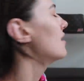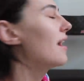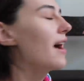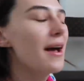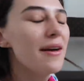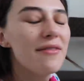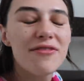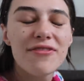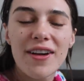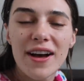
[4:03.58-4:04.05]

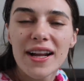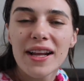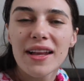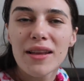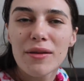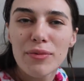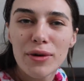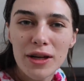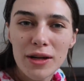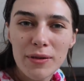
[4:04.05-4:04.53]
I'm finally
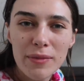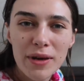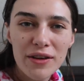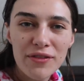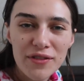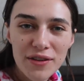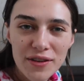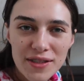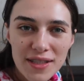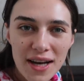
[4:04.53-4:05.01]
putting my
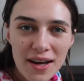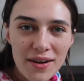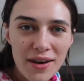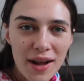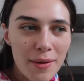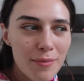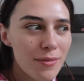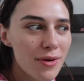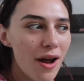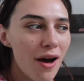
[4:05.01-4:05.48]
foot down.
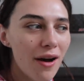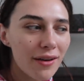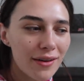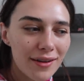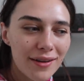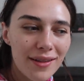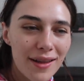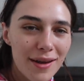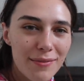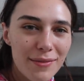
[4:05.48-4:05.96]
I'm not
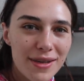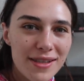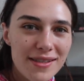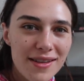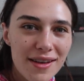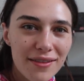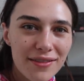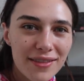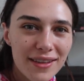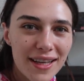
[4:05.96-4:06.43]
gonna let
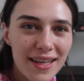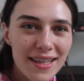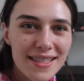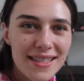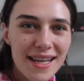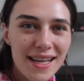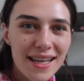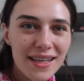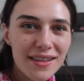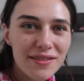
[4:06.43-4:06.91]
myself get
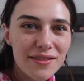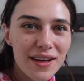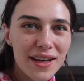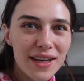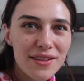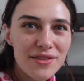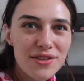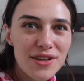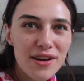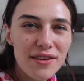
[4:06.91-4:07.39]
taken
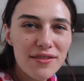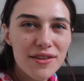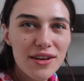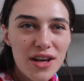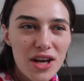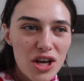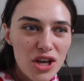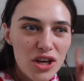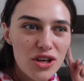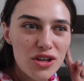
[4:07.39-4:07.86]
advantage of.
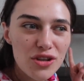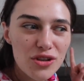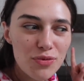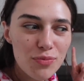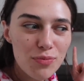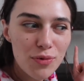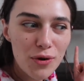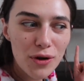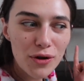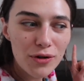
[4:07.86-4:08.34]
You
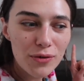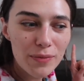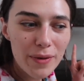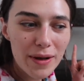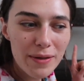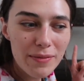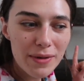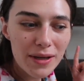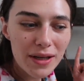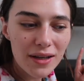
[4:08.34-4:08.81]
broke
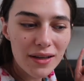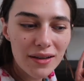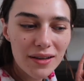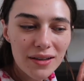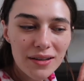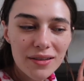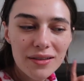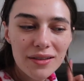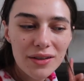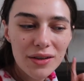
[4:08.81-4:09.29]
my mirror,
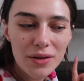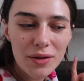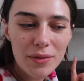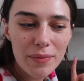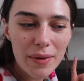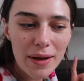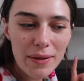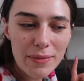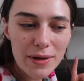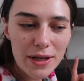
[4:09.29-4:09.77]
you can
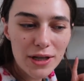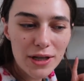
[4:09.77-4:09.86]
buy me